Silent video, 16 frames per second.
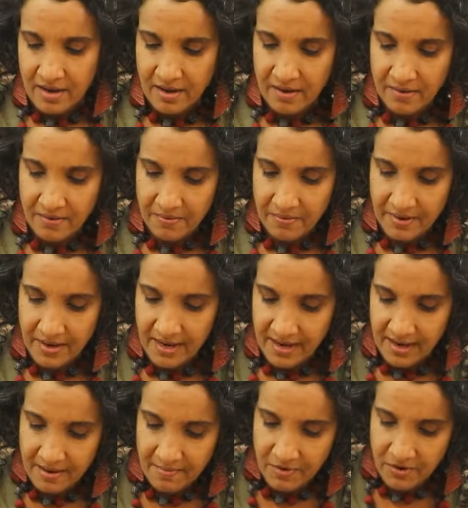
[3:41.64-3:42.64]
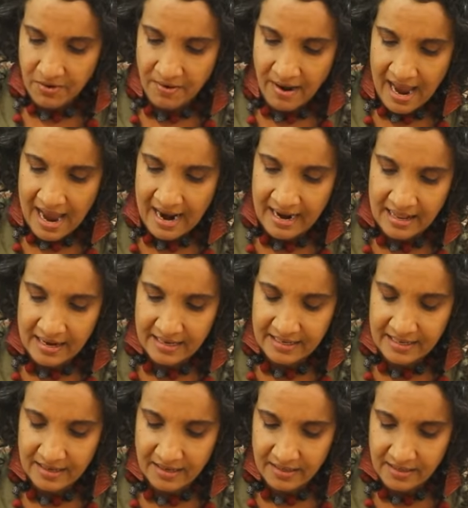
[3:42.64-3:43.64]
Okay, I'm gonna add a
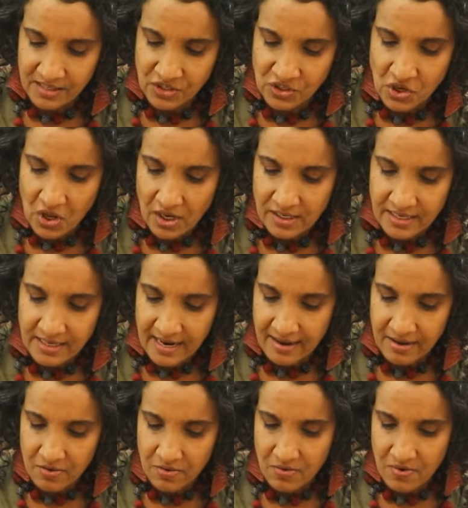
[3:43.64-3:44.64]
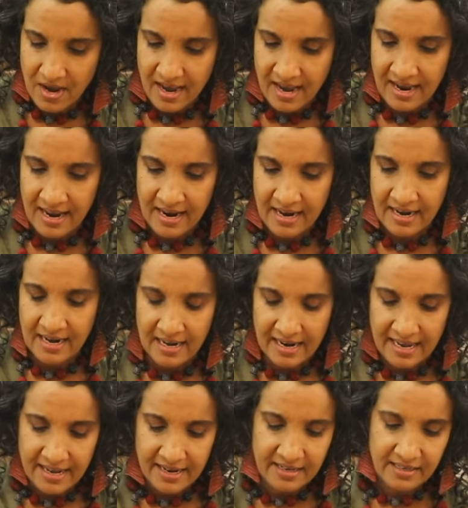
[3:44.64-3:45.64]
little salt now and
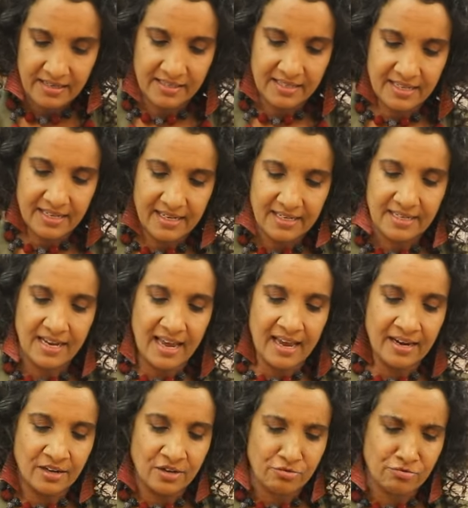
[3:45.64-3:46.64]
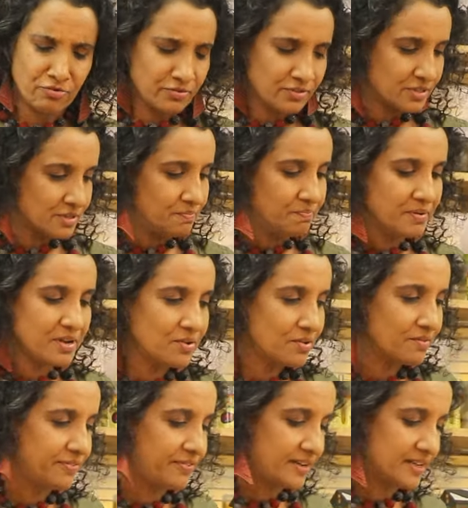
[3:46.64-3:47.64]
let it sit and roast
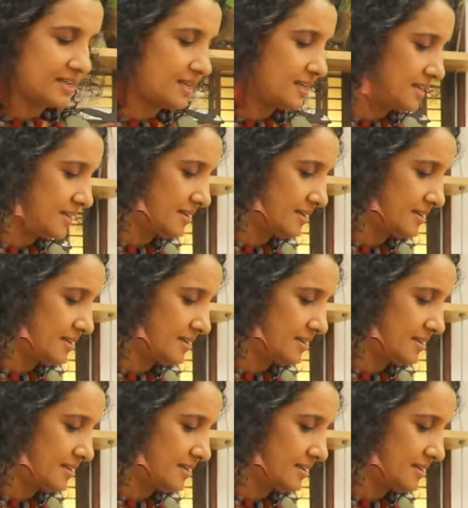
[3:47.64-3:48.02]
beautifully.